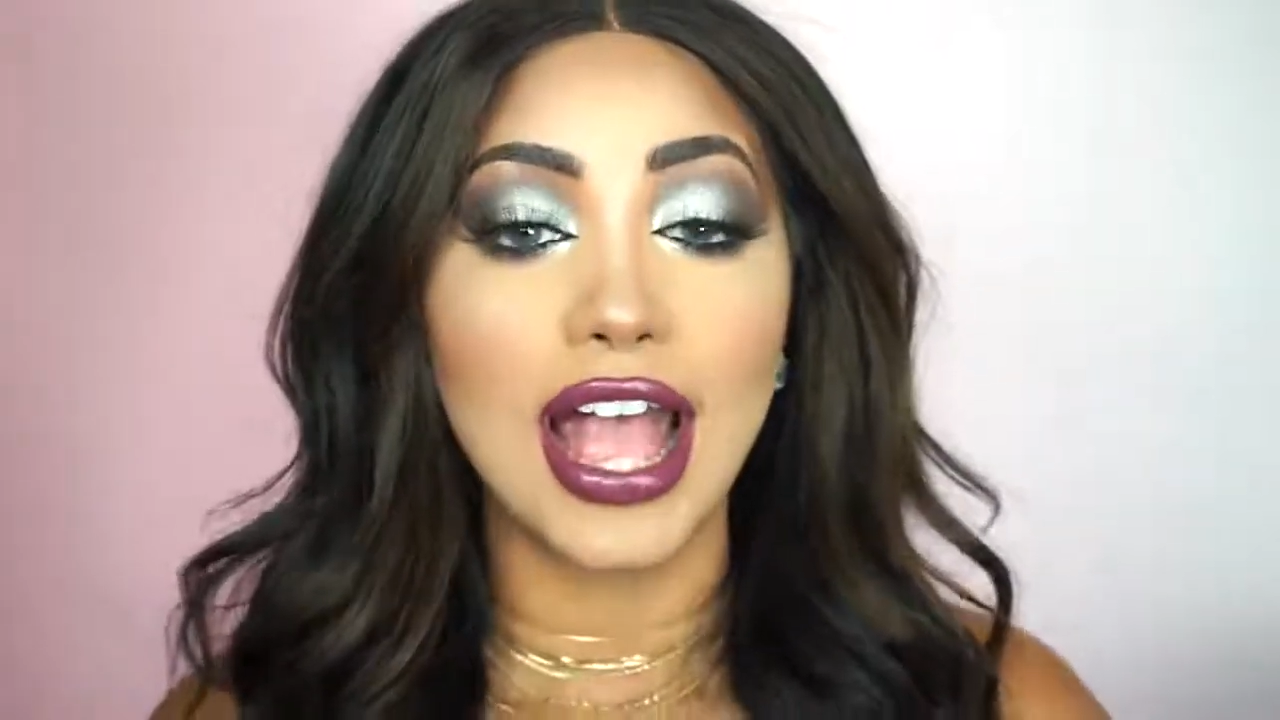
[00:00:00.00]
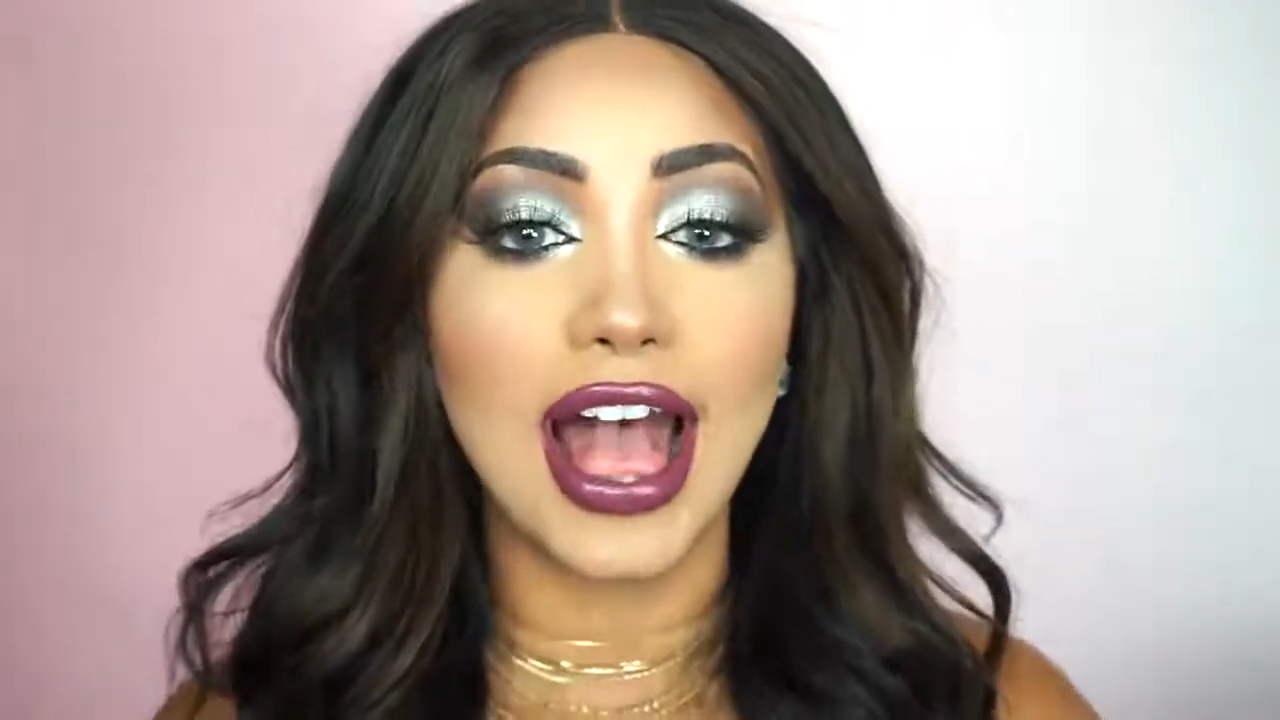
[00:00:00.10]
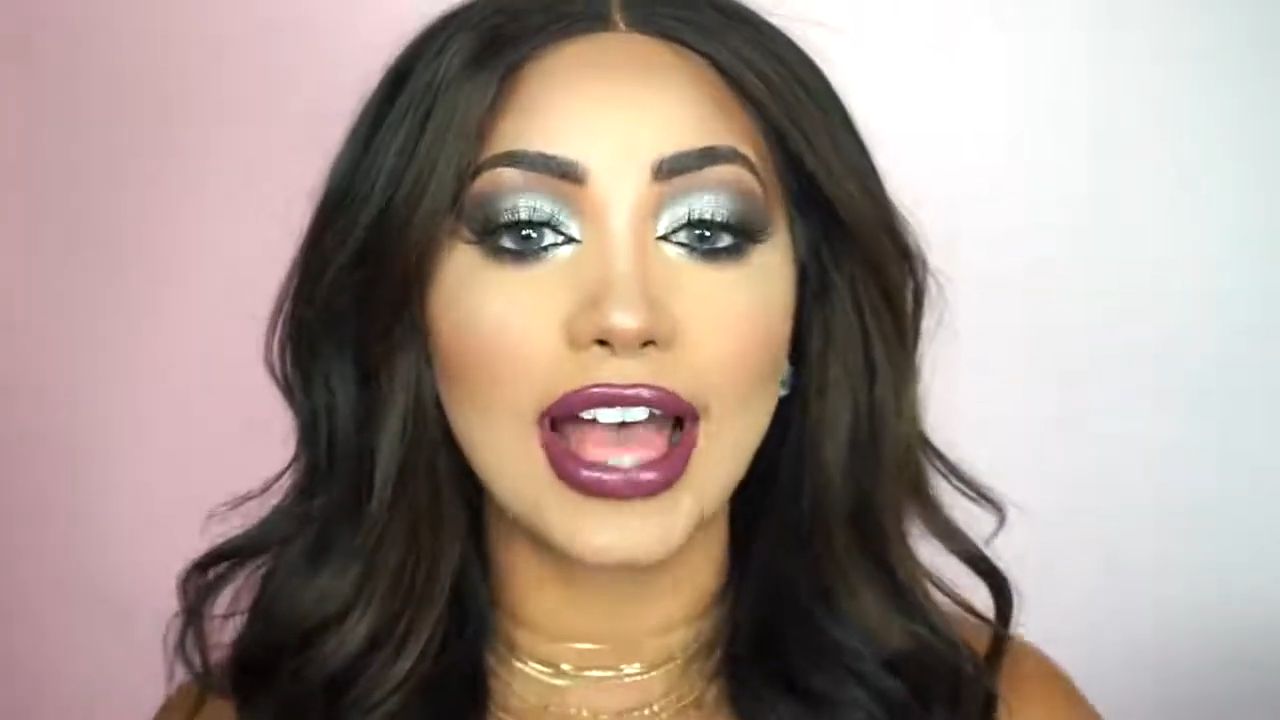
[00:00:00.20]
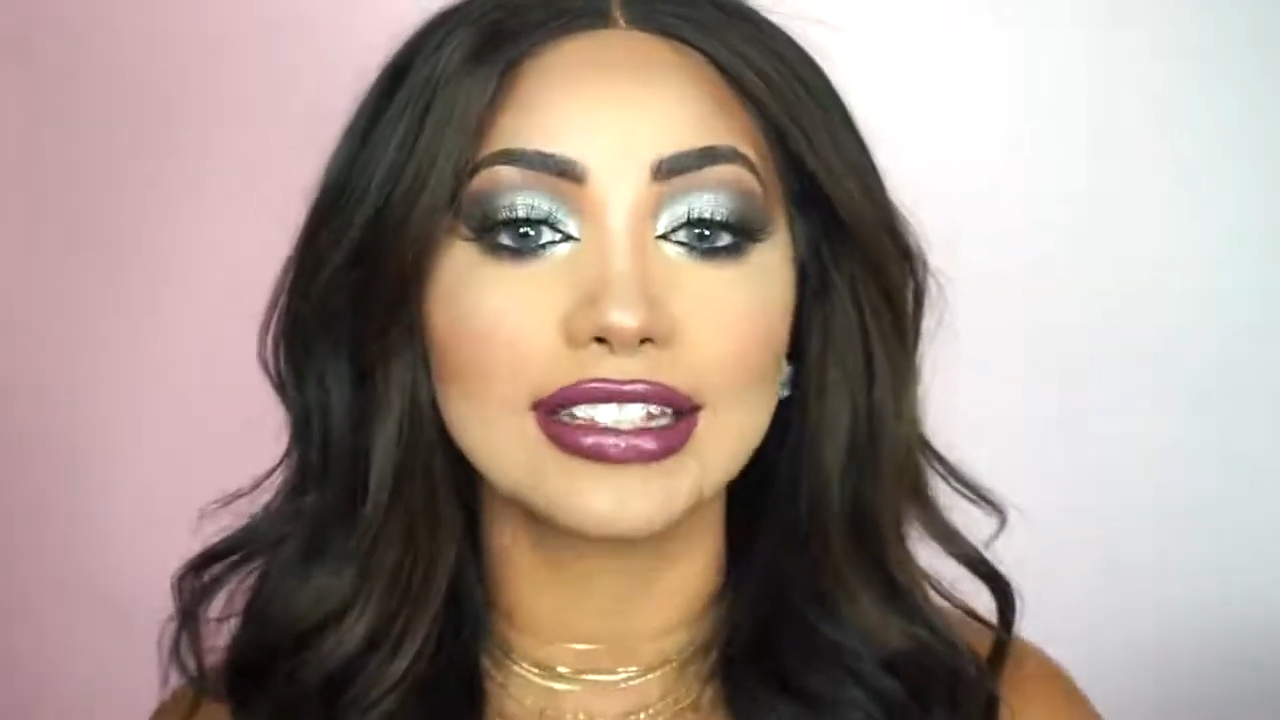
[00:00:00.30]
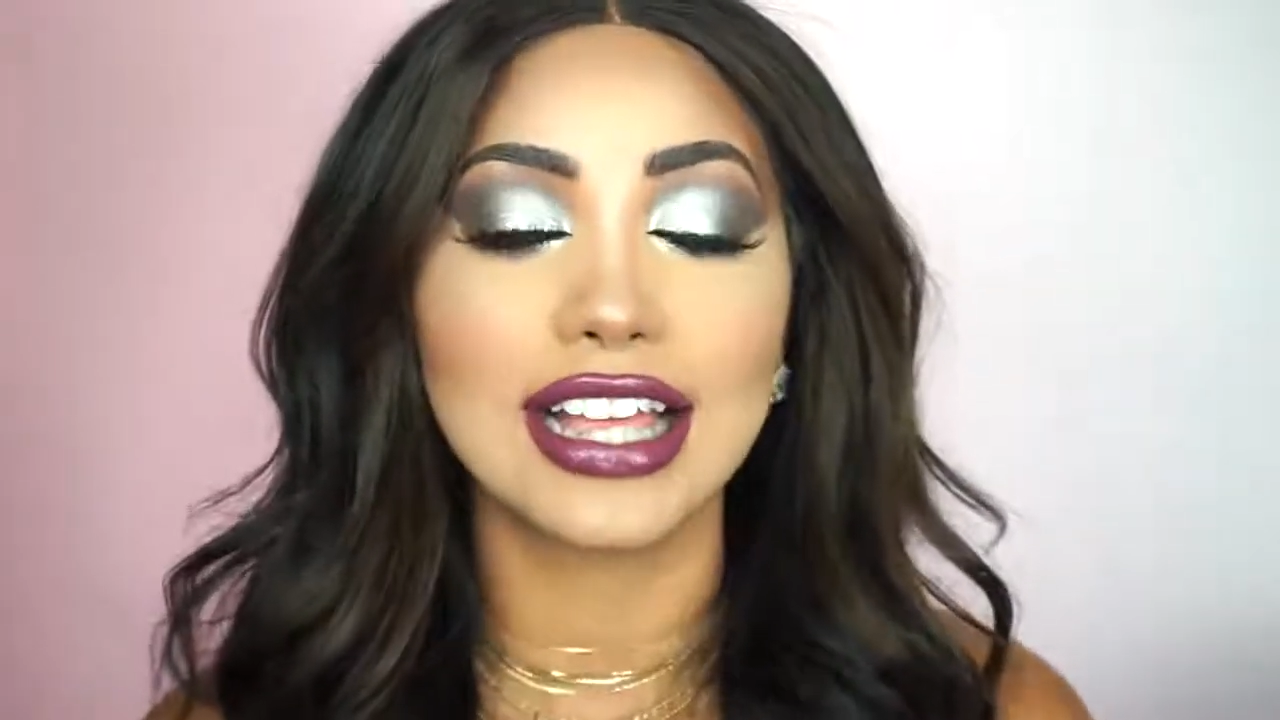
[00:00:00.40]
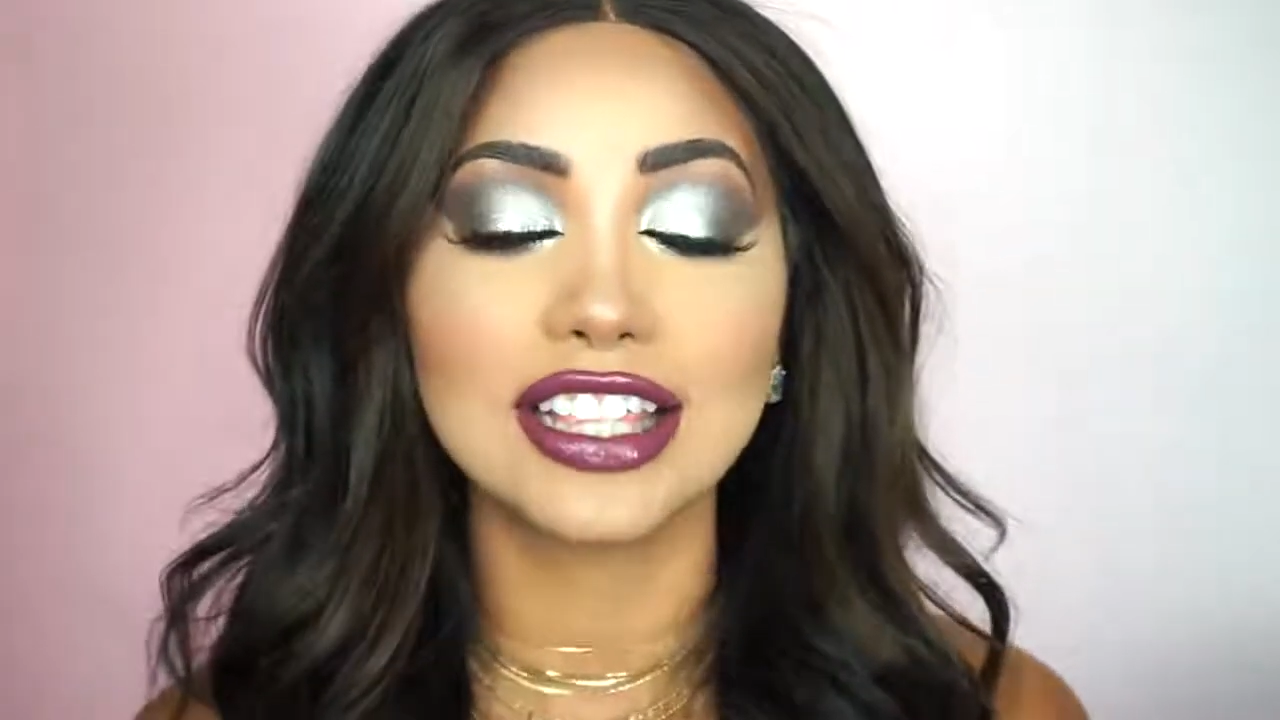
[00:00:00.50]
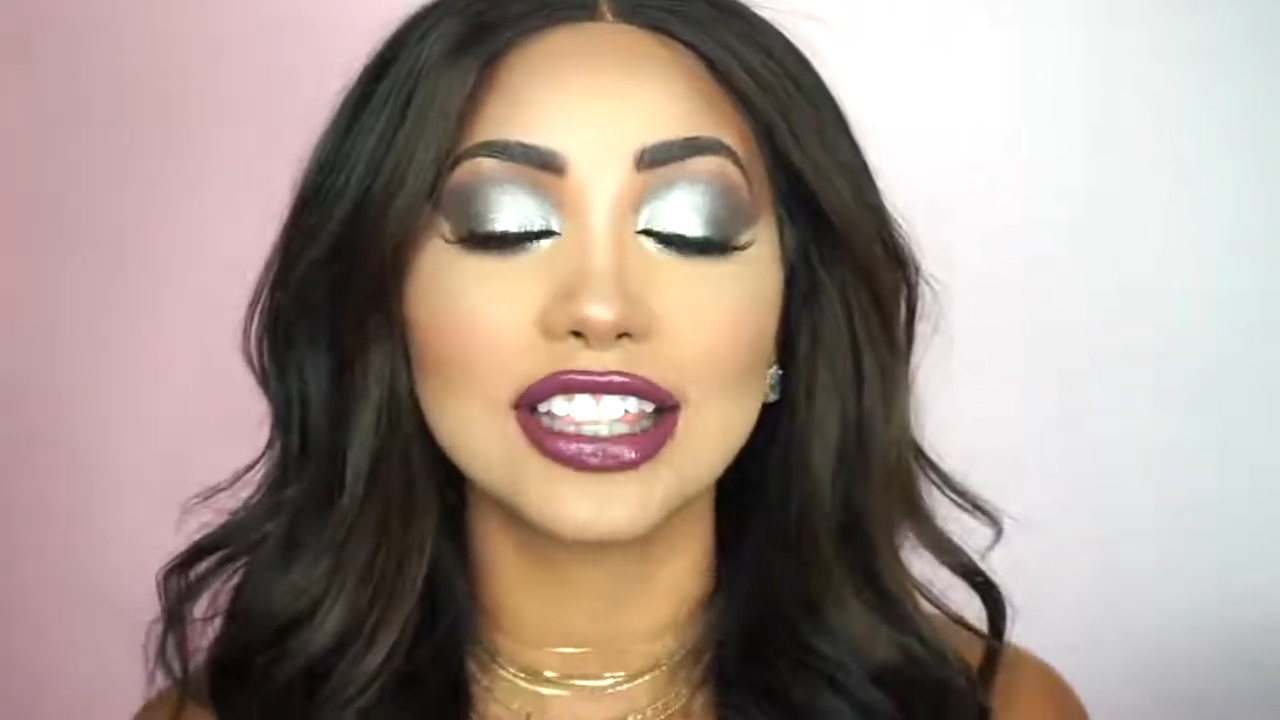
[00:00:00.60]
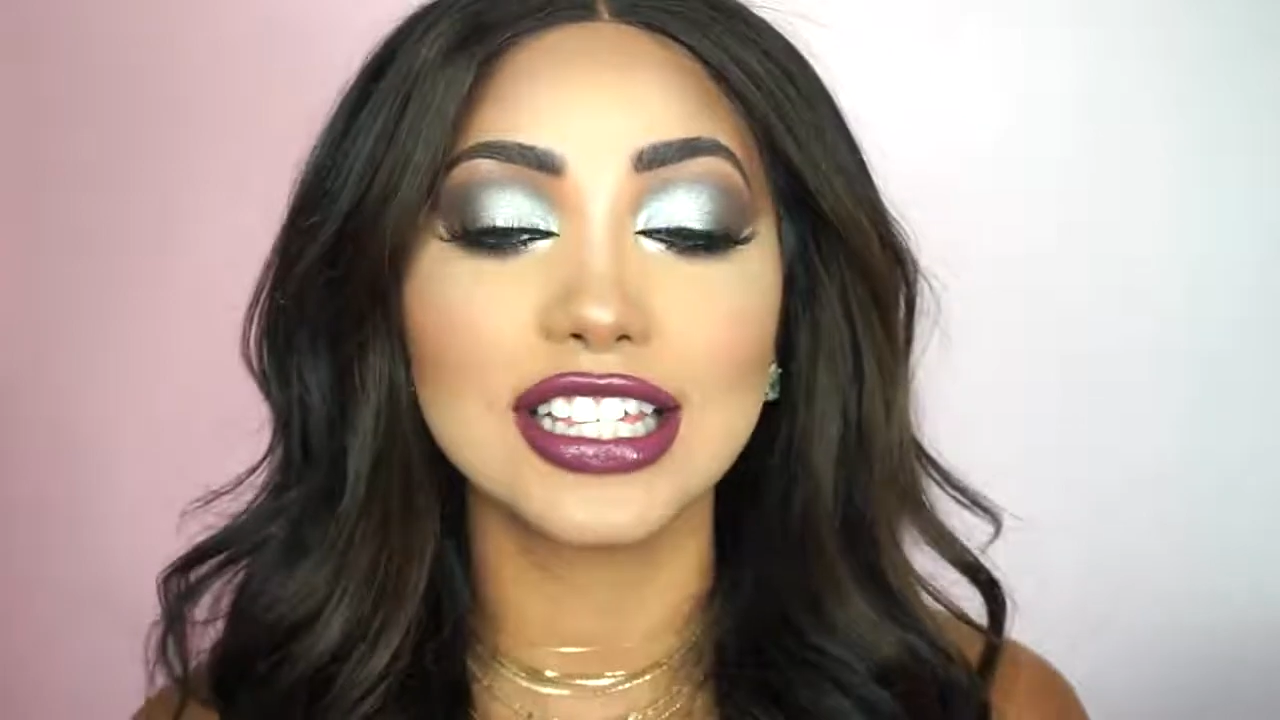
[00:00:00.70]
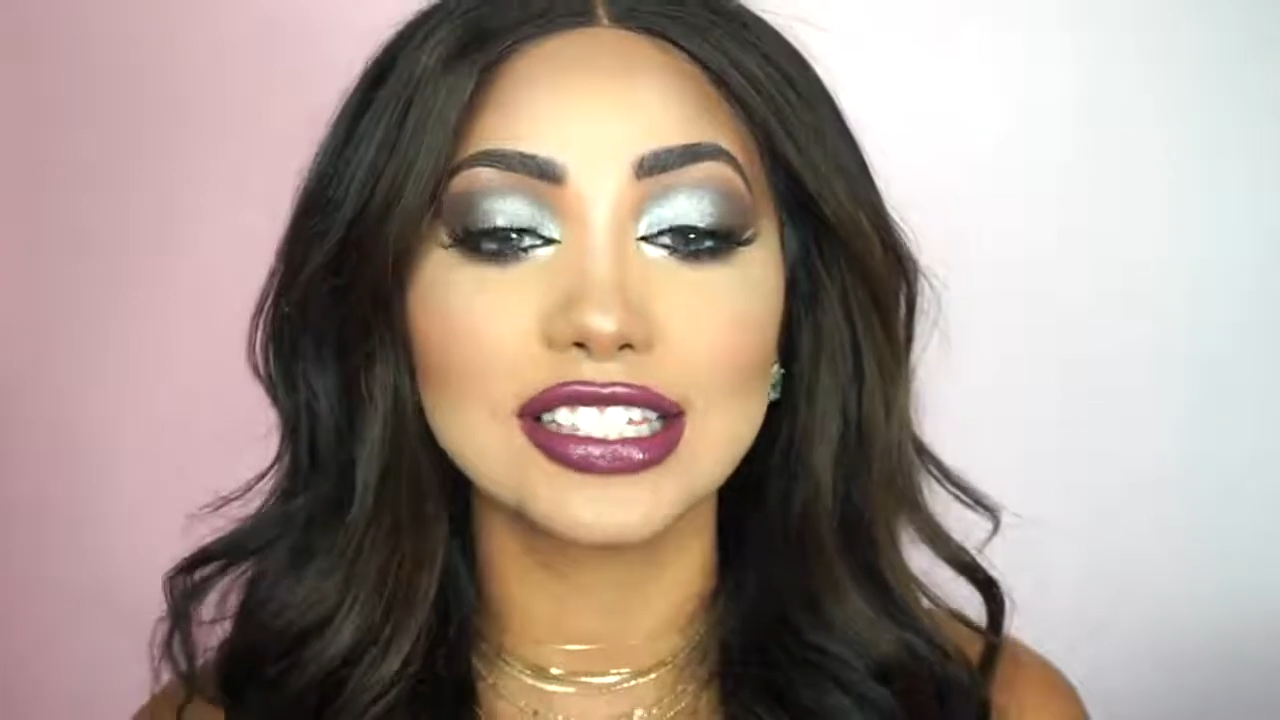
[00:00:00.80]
And that